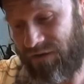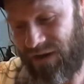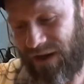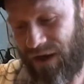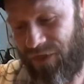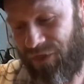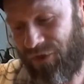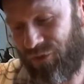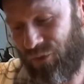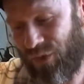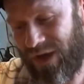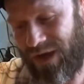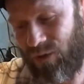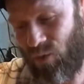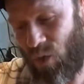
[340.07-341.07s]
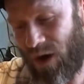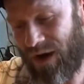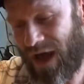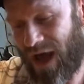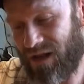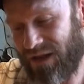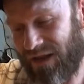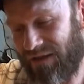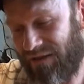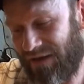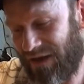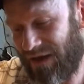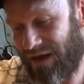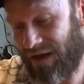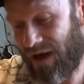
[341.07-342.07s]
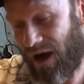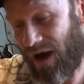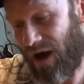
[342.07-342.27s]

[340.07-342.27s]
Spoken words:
like a 3-in-1 LED.